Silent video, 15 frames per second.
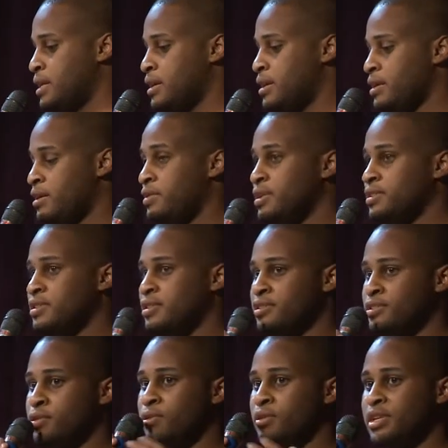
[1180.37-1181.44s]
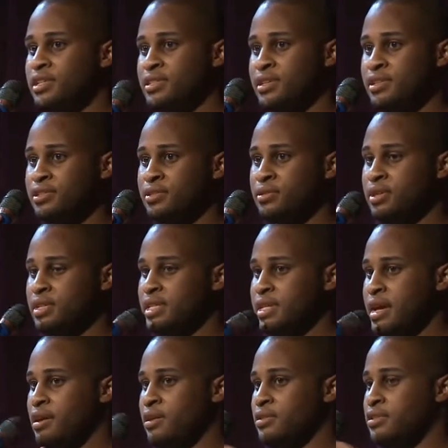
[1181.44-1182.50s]
Uh, and then it's also holistic, so it looks at
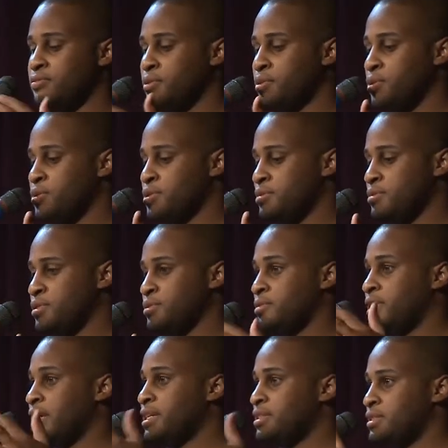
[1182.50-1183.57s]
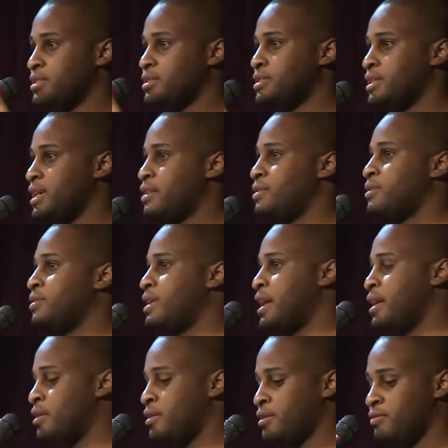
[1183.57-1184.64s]
how different cultures are linked together and
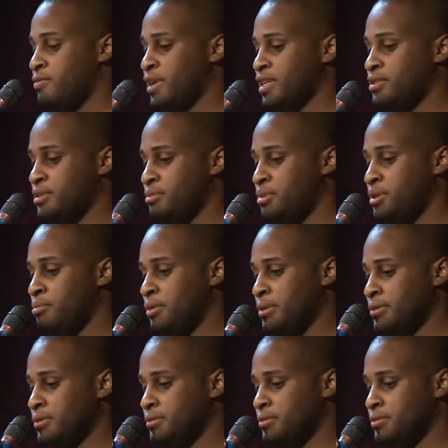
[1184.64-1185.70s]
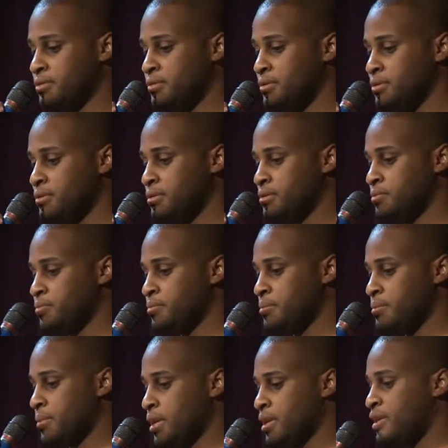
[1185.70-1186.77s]
how they affect people.
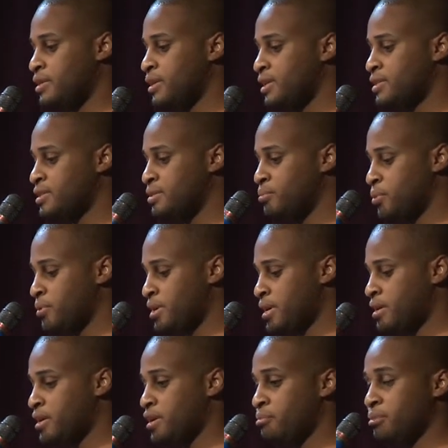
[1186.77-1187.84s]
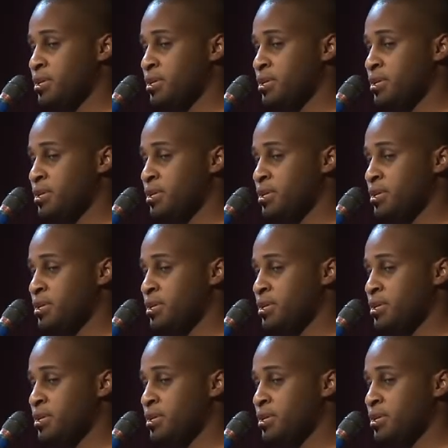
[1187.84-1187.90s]
And I think it's an important area